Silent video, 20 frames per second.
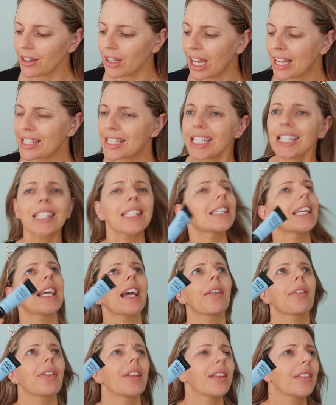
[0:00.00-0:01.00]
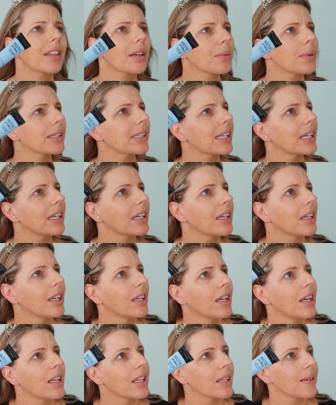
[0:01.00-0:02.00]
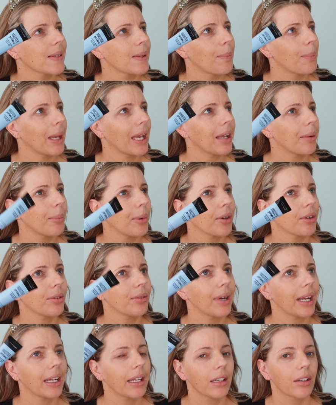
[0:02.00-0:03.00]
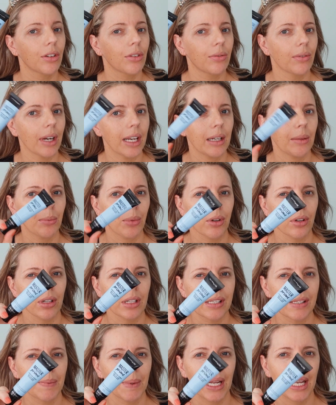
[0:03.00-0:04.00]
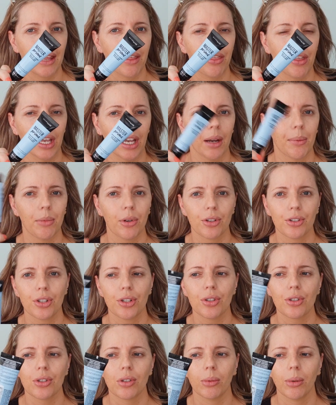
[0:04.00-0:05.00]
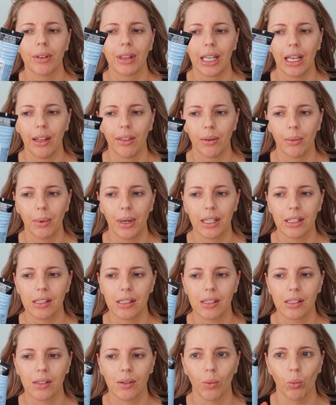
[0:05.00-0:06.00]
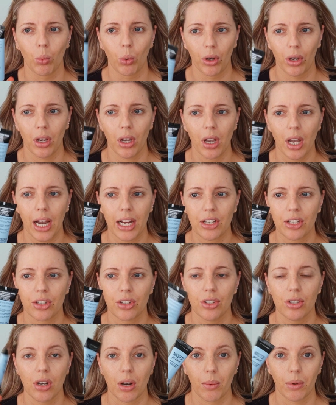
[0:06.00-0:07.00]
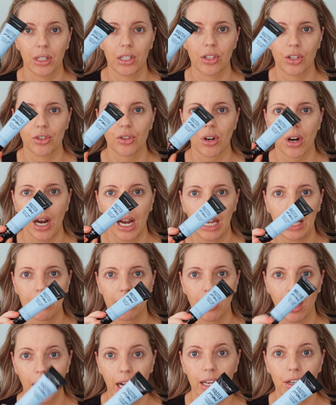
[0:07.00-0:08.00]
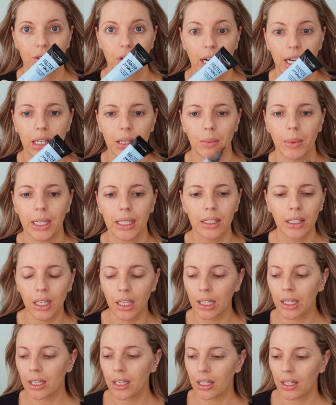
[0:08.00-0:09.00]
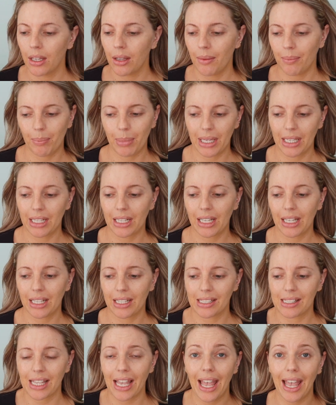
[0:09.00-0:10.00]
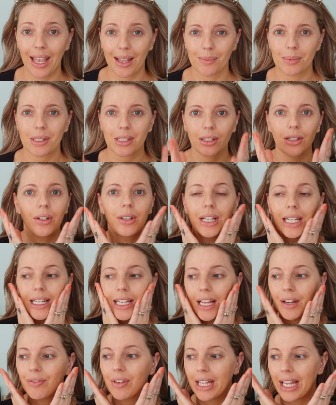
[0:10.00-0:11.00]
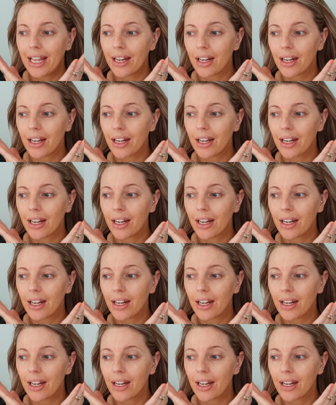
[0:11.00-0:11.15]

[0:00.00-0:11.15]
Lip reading: I did see, I think there's a pink bottle and a green bottle as well, I think. I'm not too sure what the other ones were. I just knew I wanted to try the hydrating one, but it is absolutely lovely.